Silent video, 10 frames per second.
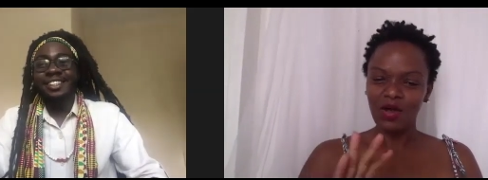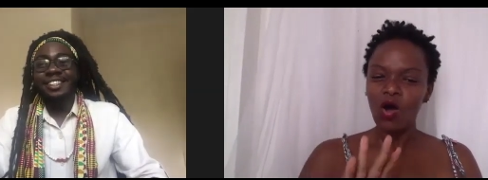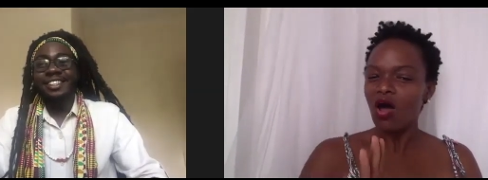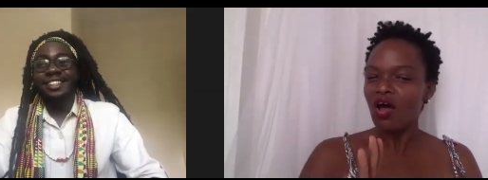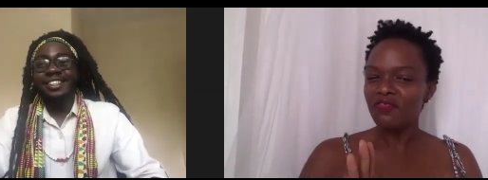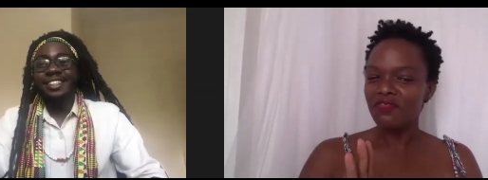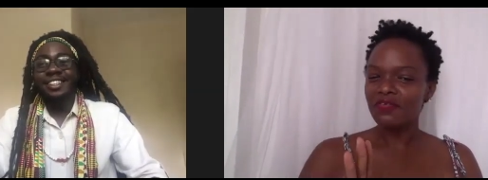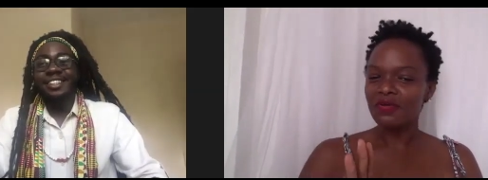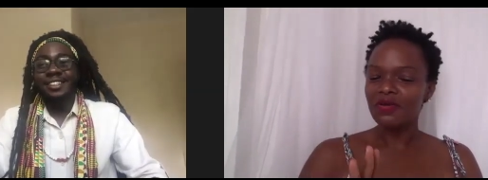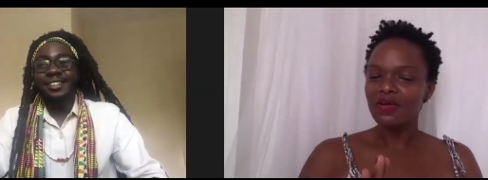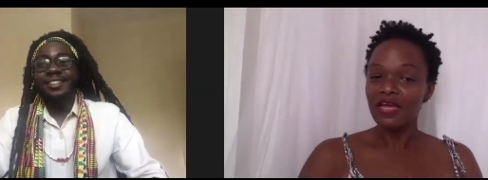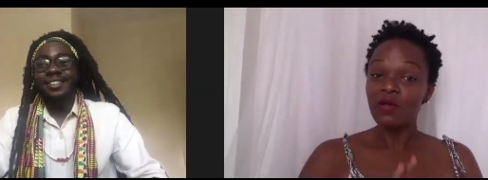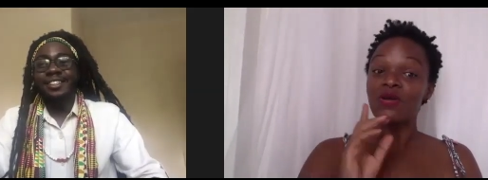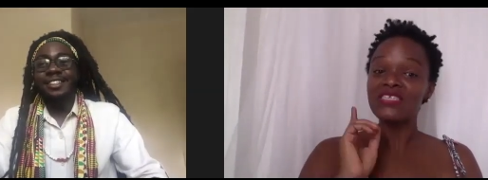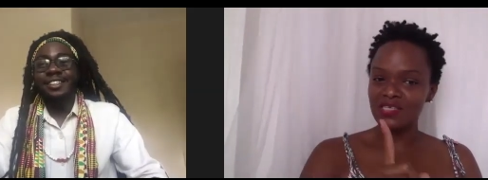Speaker 1: off. It
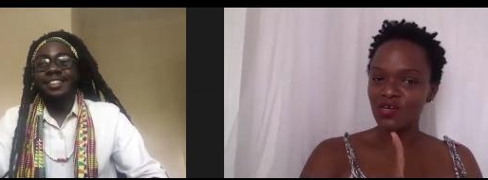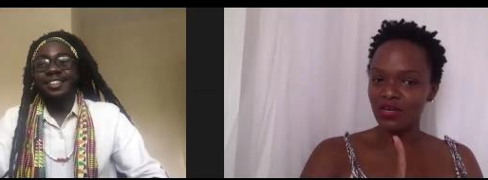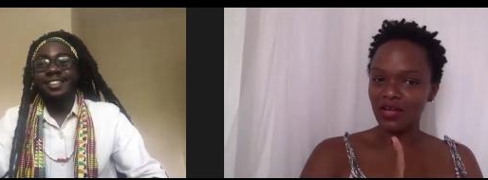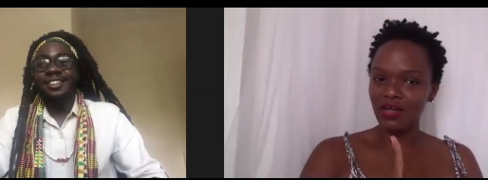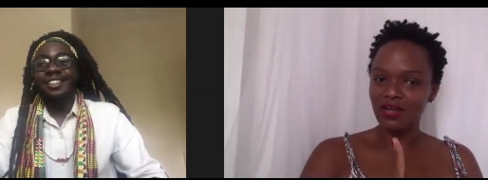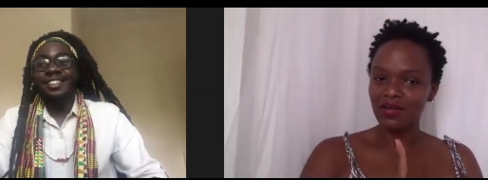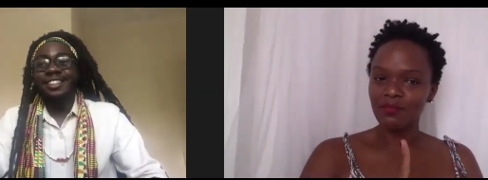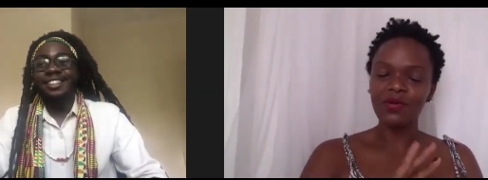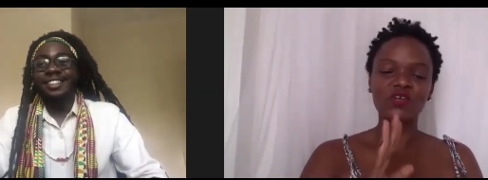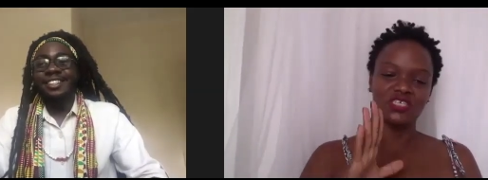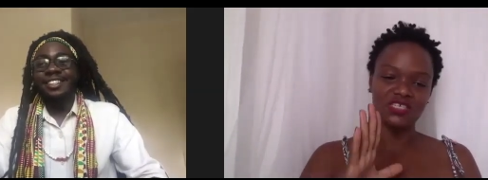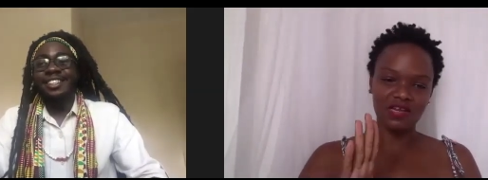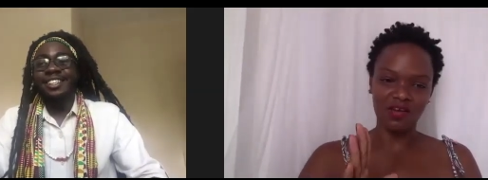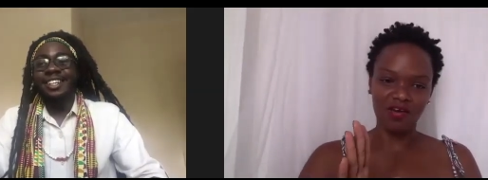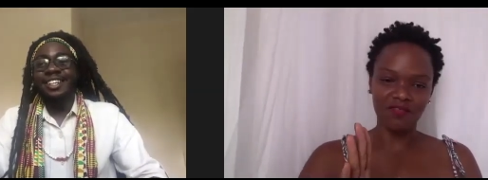was tasting good, eh? But it was just
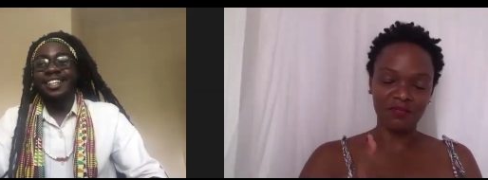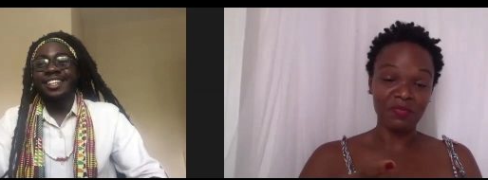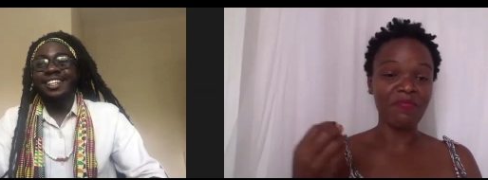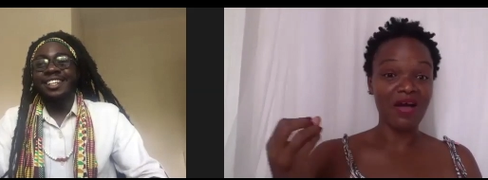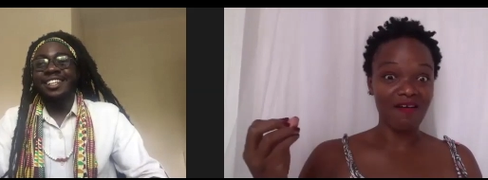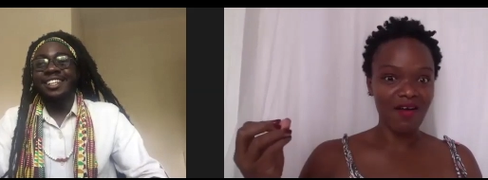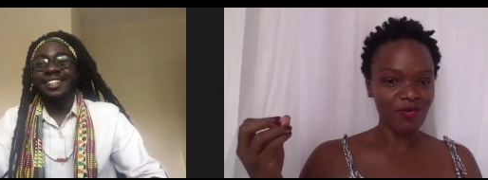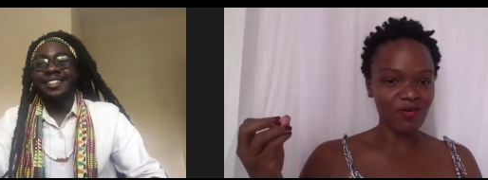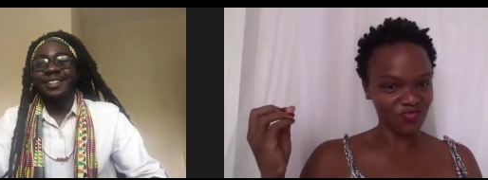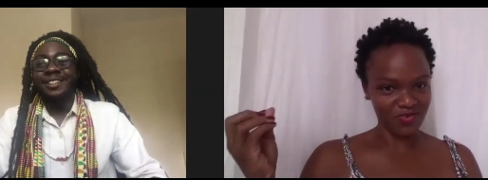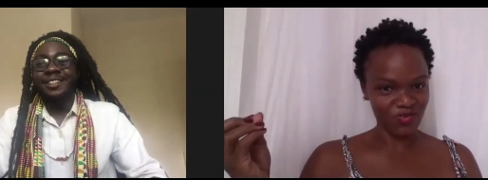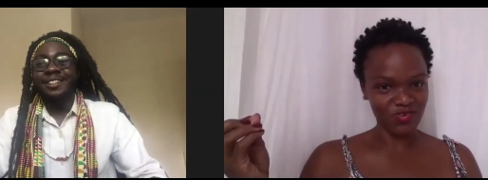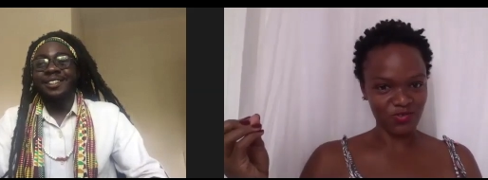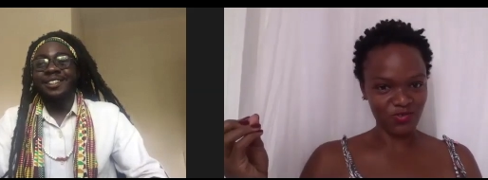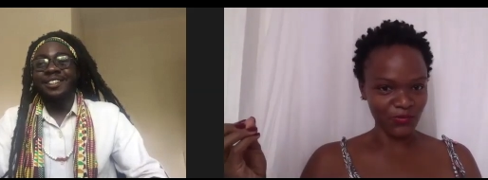kinda yeah. off. But Barra was real
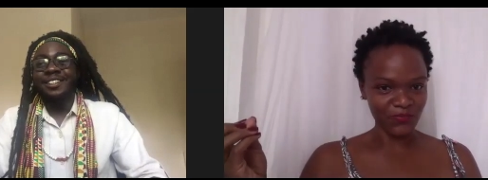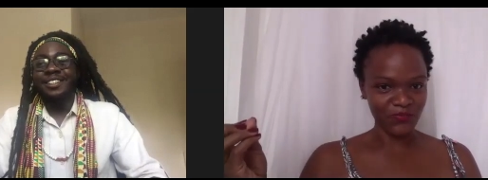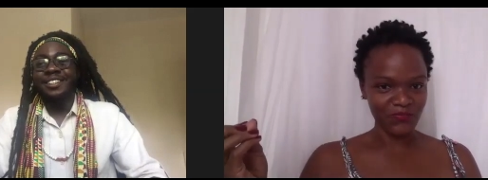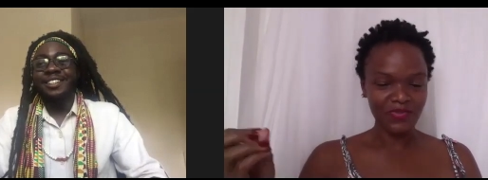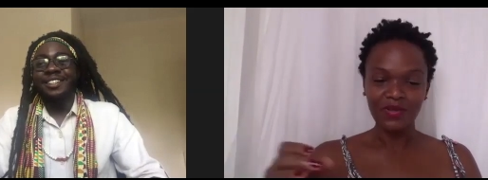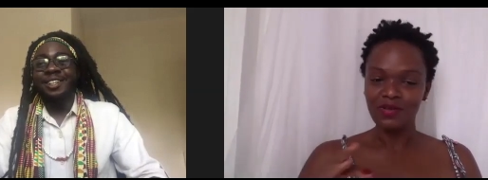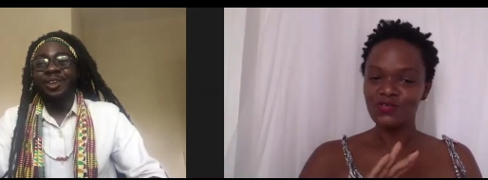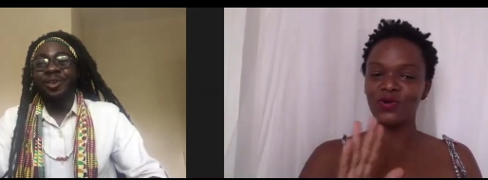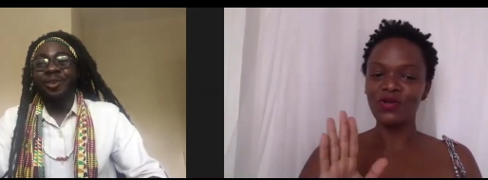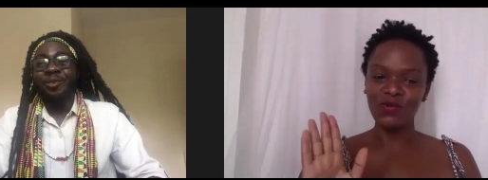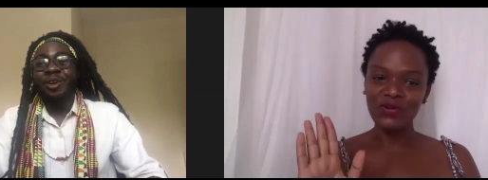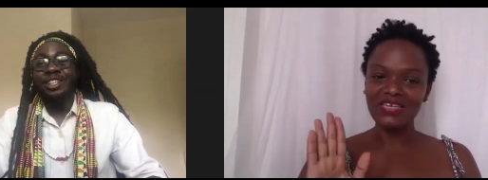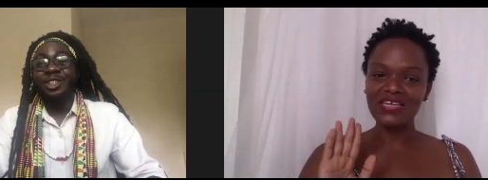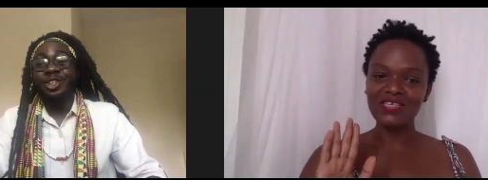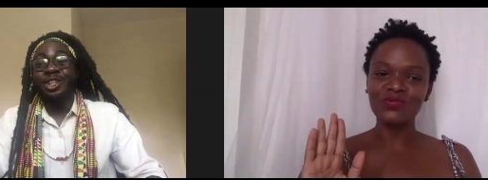good too.
Speaker 2: So I know well,
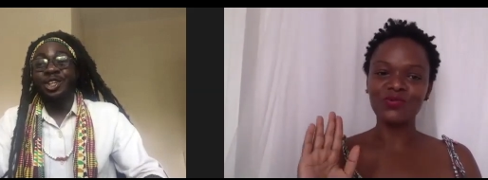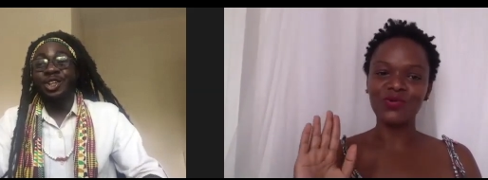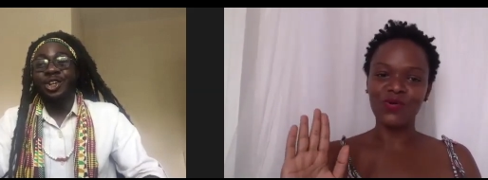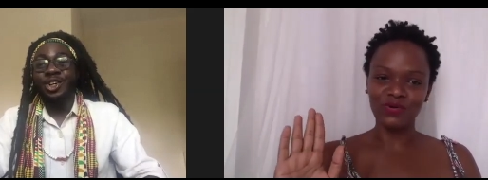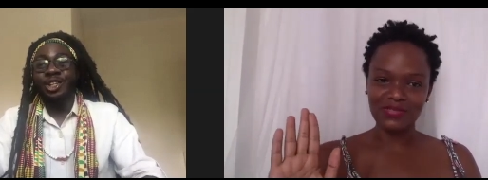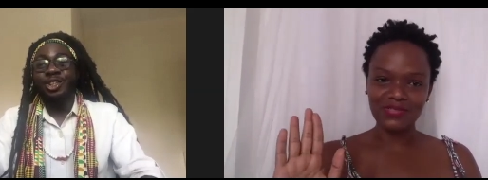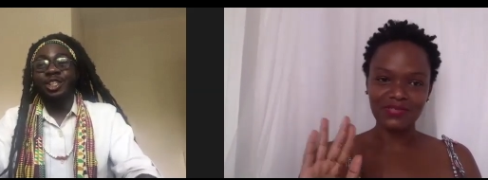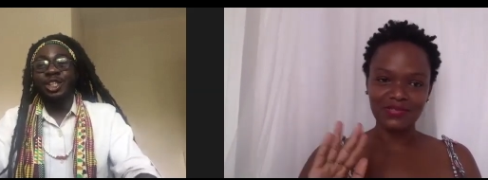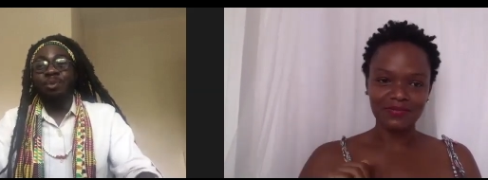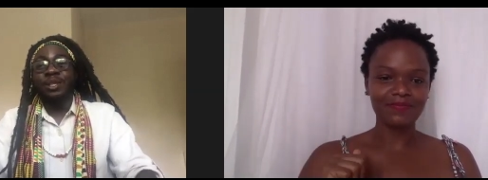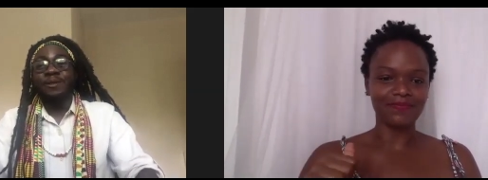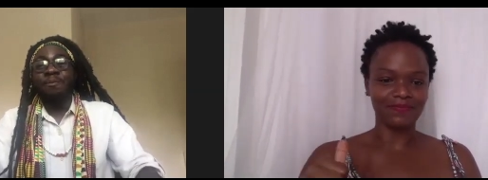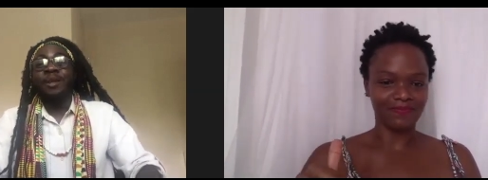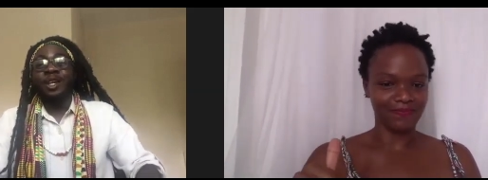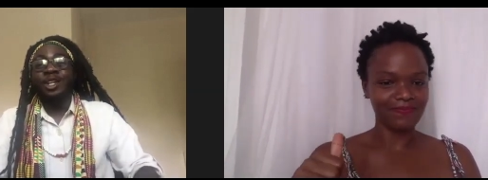it's wrong. You need, to,
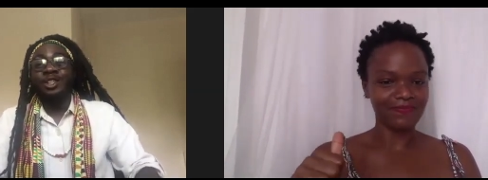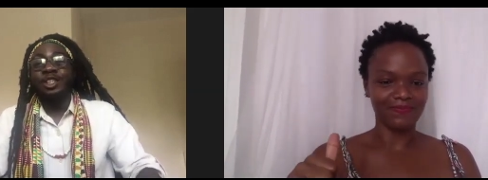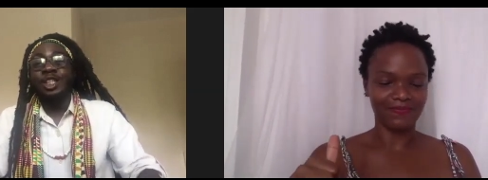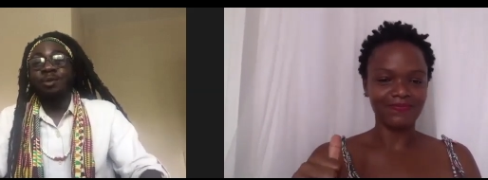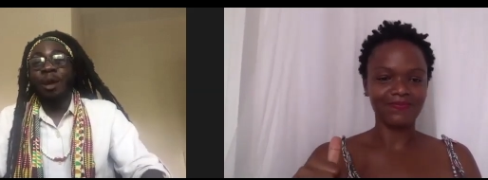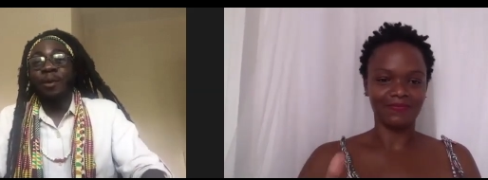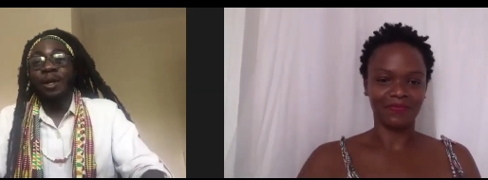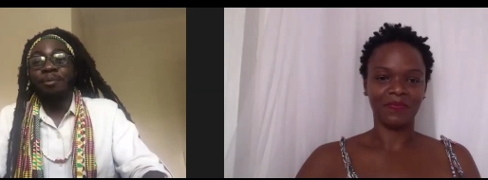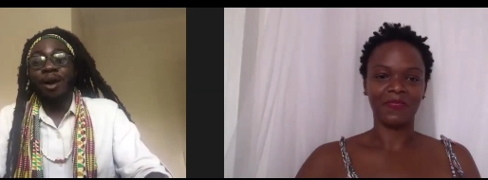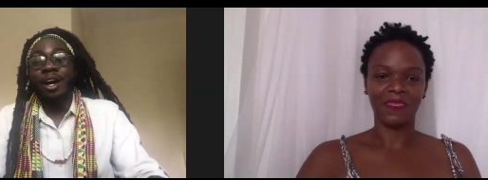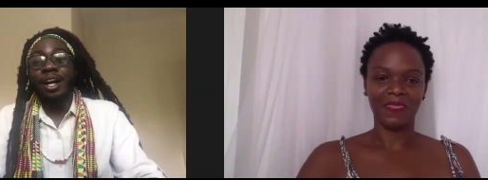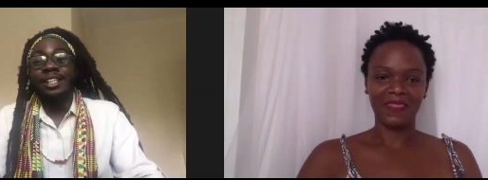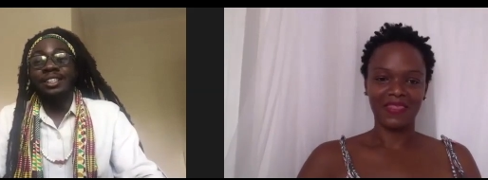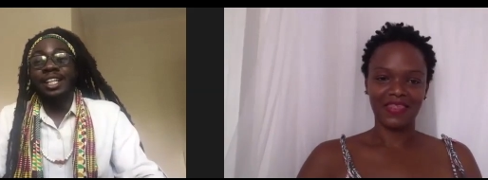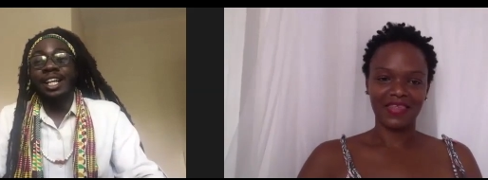you need to teach me about the Barra
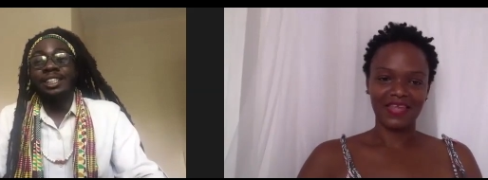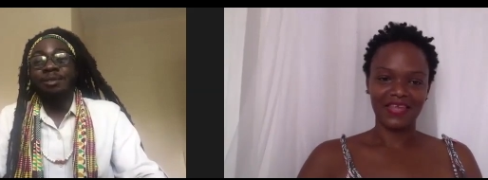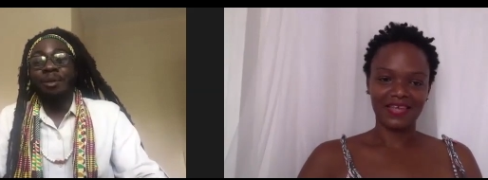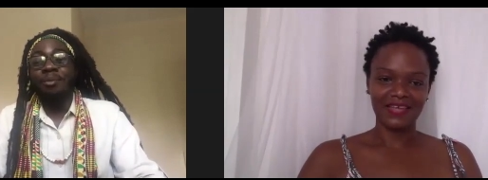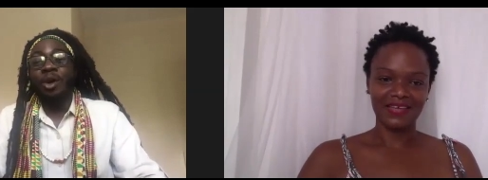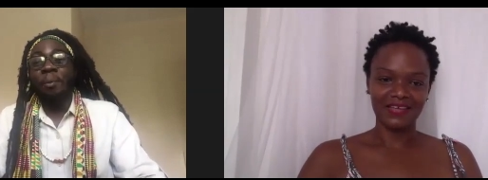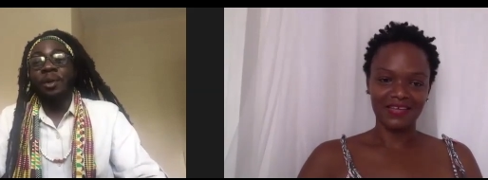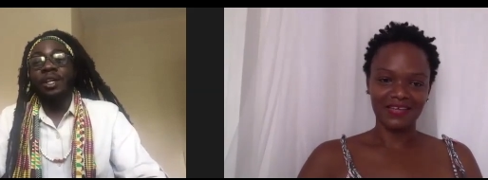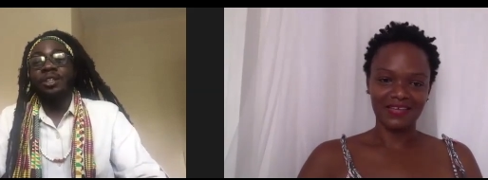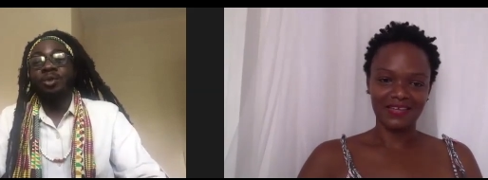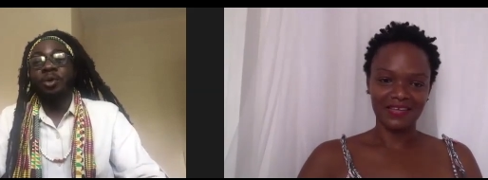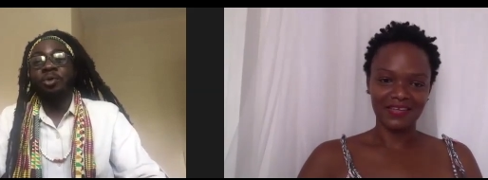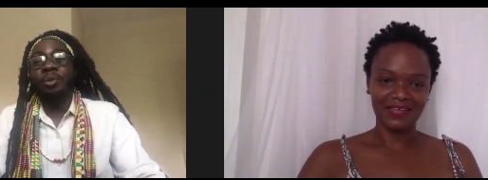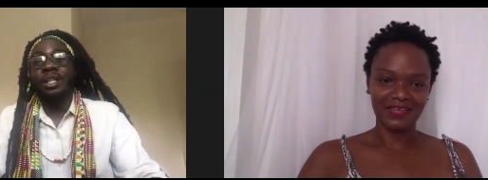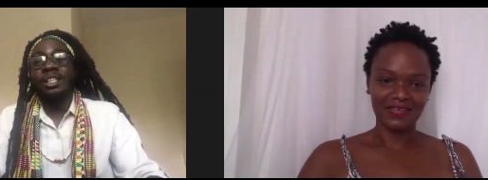because the last time I, I made it, well, we
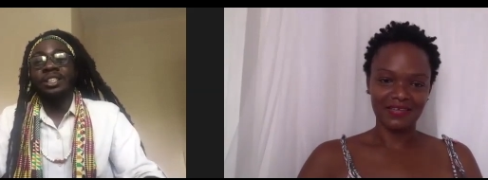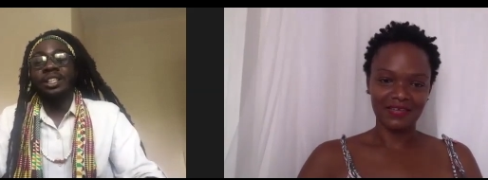made it.